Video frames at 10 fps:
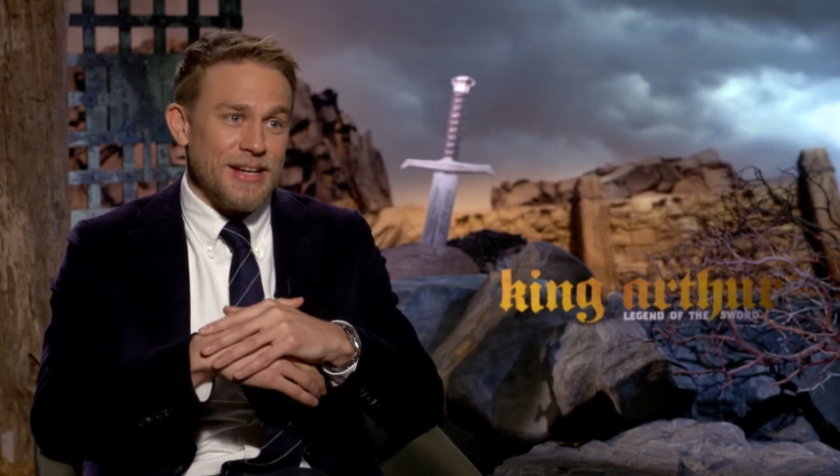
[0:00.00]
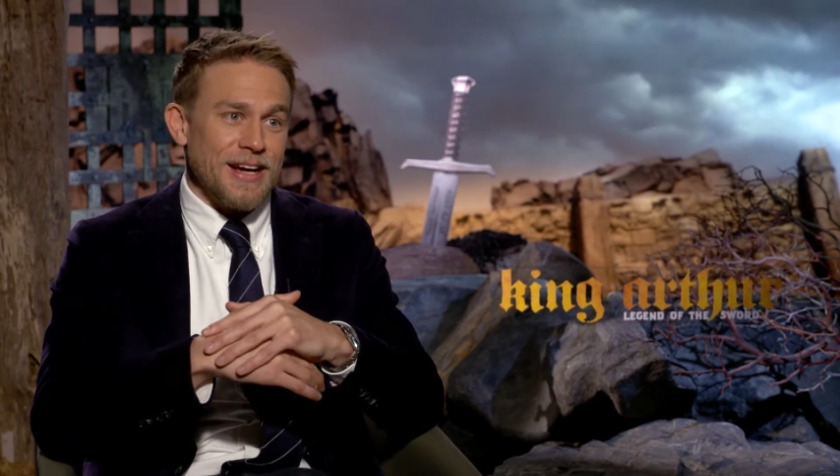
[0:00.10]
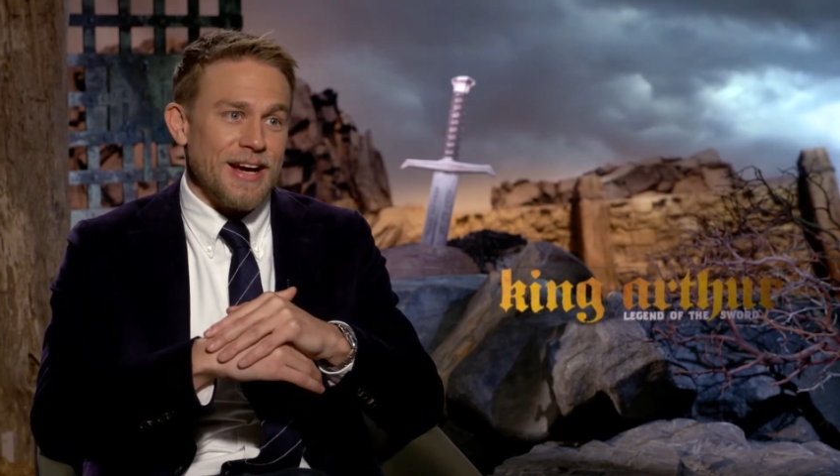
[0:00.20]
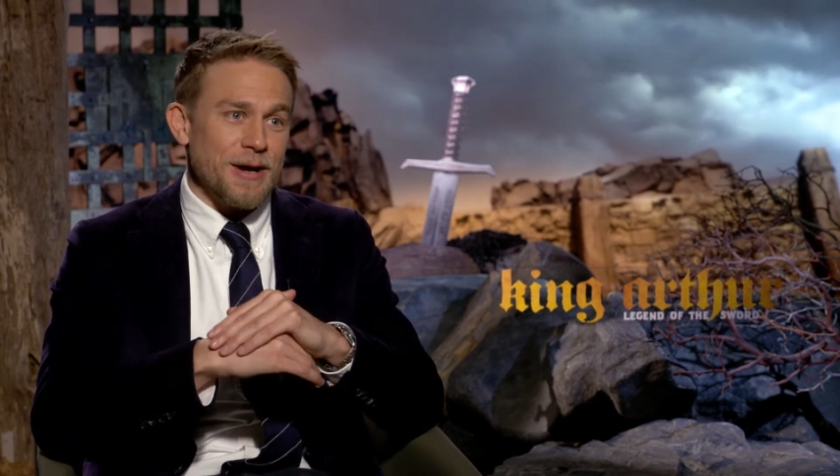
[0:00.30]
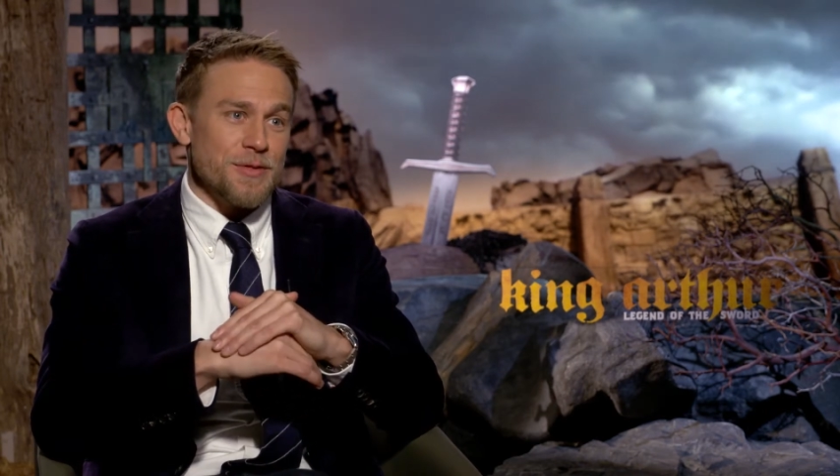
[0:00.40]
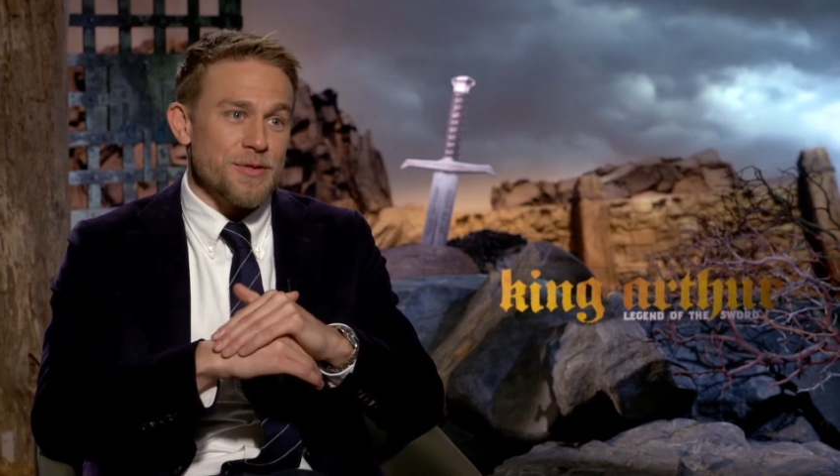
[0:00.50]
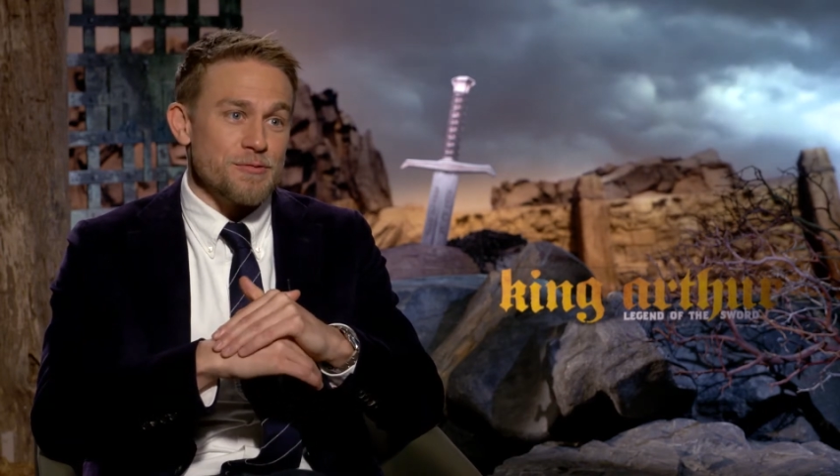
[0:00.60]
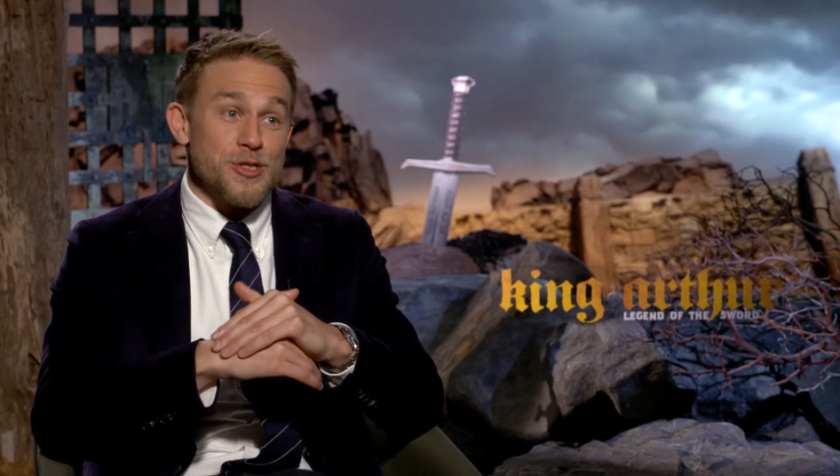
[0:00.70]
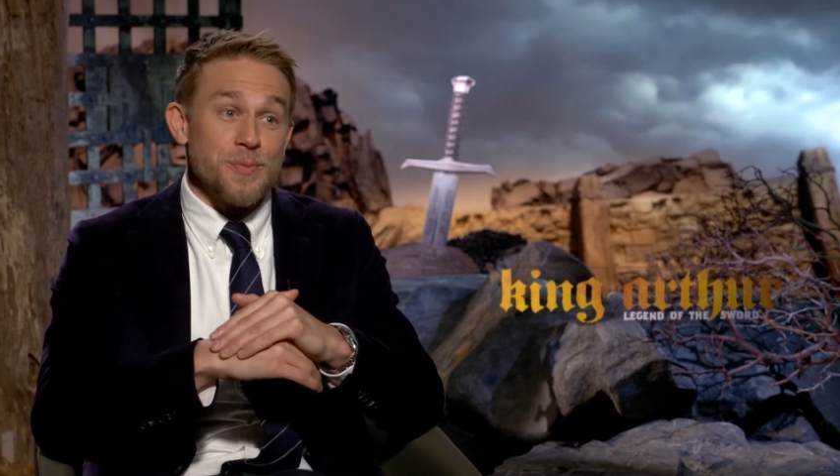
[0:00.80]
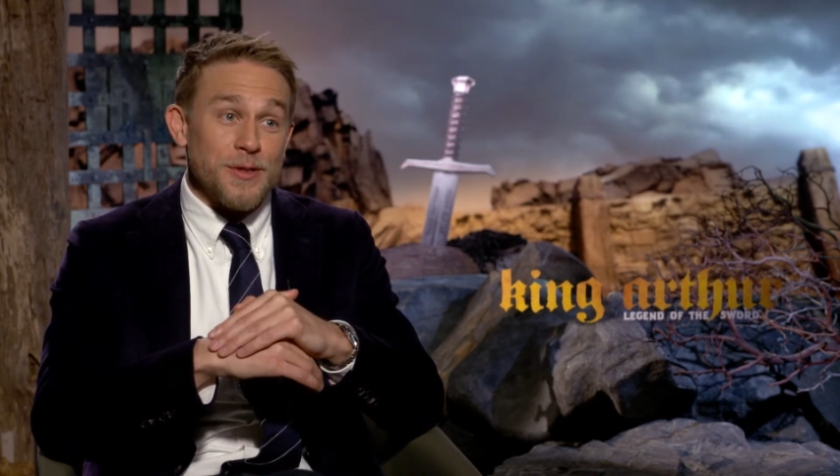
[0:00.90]
uh, the
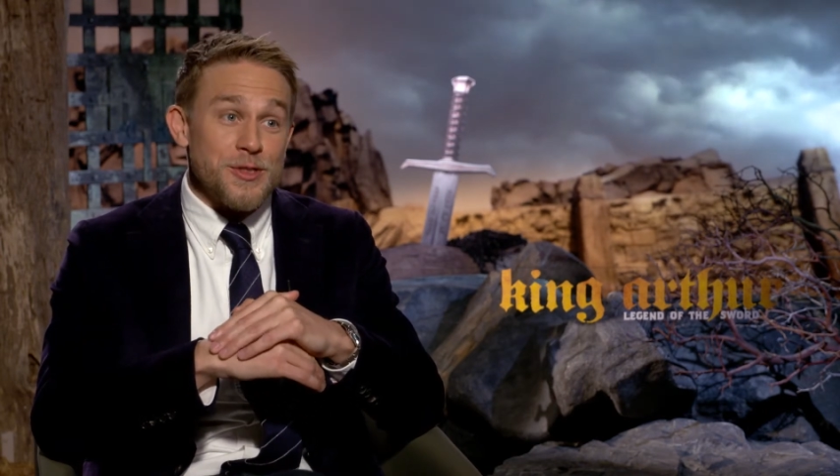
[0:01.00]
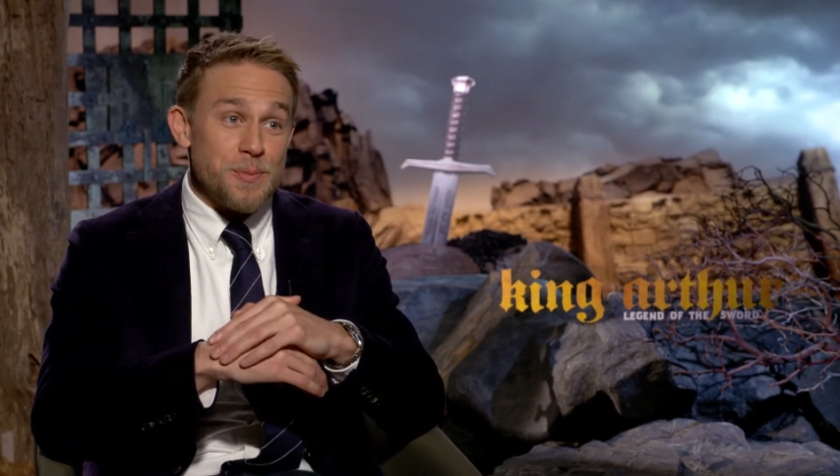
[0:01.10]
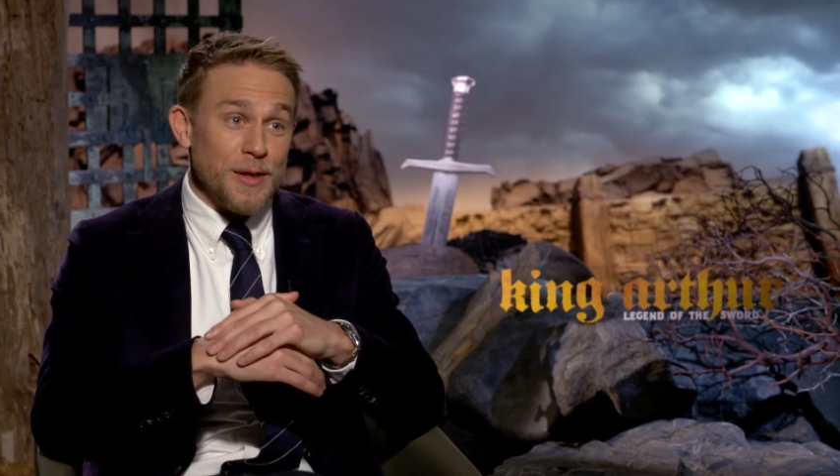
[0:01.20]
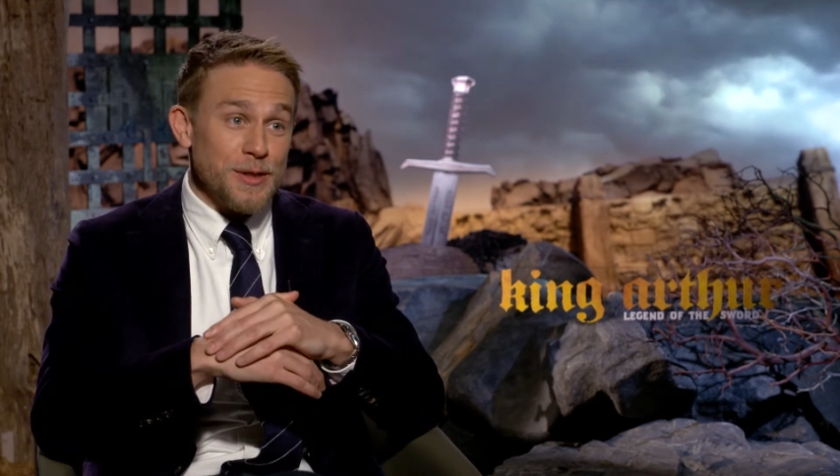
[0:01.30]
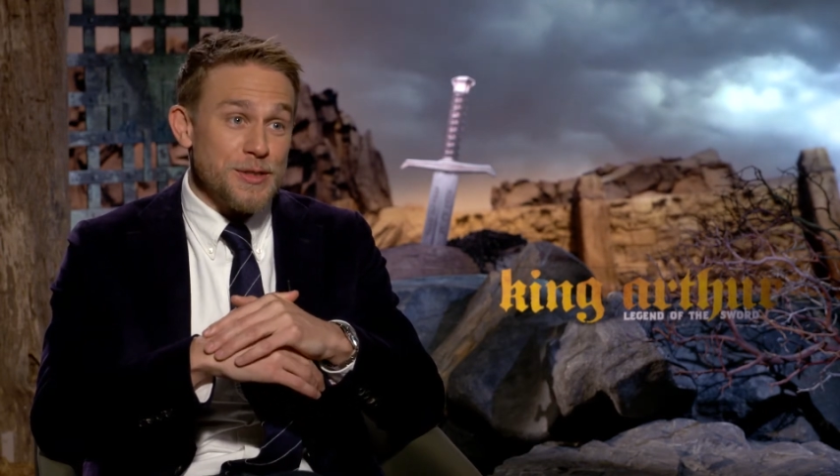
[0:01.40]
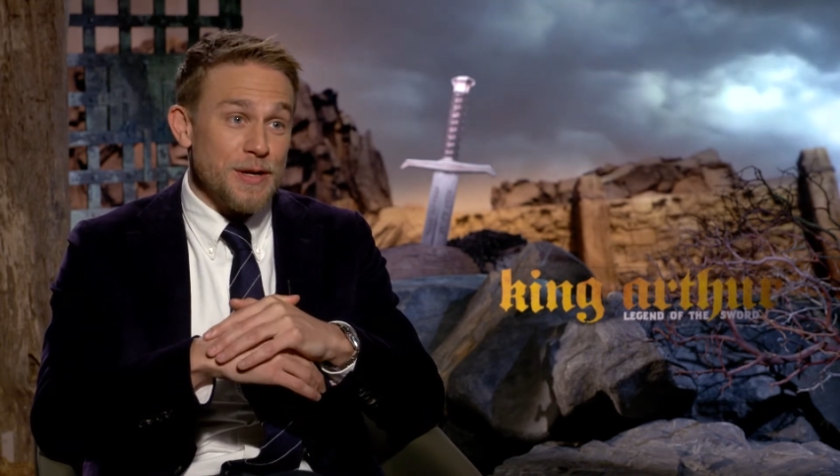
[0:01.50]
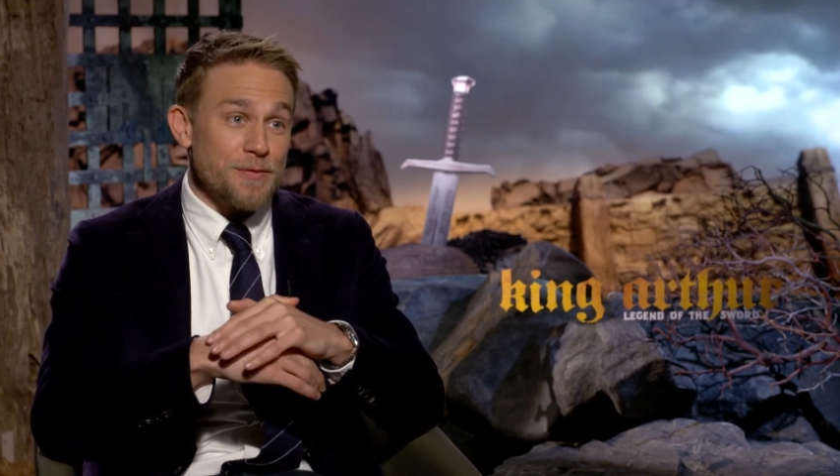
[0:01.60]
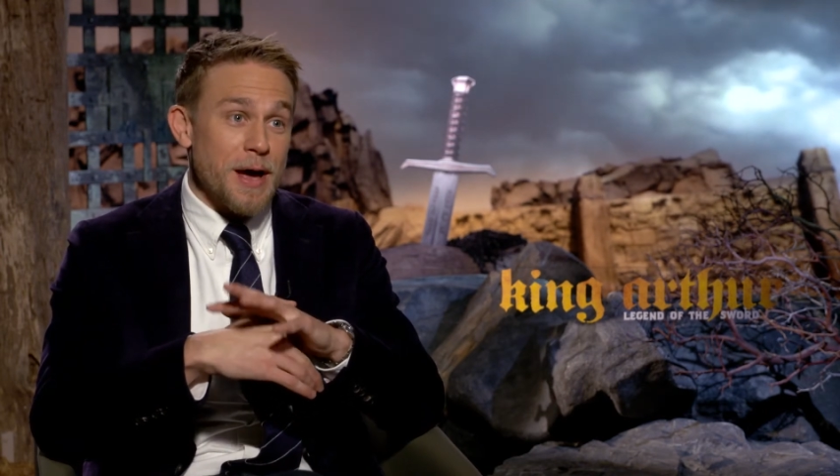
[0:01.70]
responsibility of